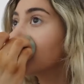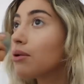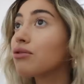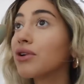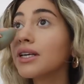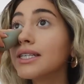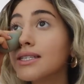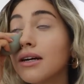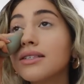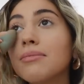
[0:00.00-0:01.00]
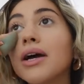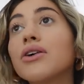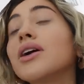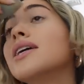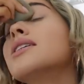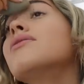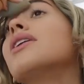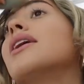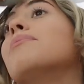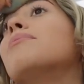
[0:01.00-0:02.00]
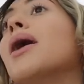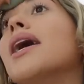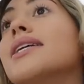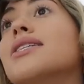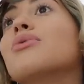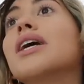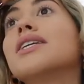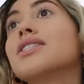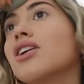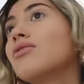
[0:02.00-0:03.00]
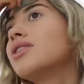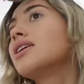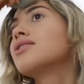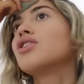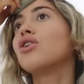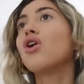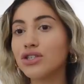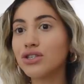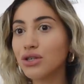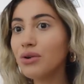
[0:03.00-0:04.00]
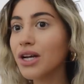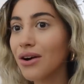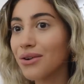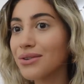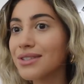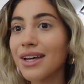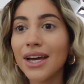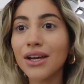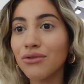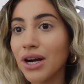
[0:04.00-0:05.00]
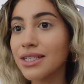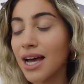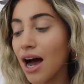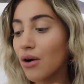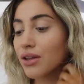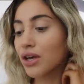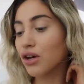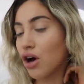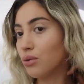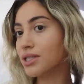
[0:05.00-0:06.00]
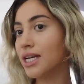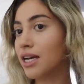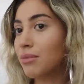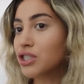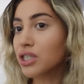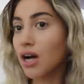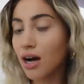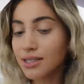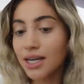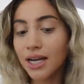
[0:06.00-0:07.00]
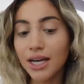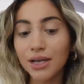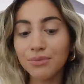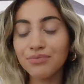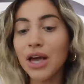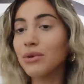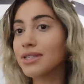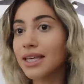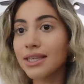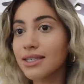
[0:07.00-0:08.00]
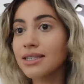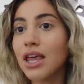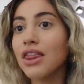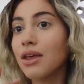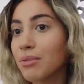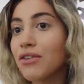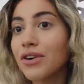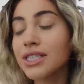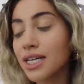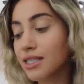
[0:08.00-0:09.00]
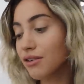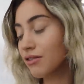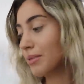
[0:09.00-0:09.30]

so it really stunts my creativity. But when I discovered these little studios that I can rent out and like go and take a bunch of content in, I was like, this is the perfect idea for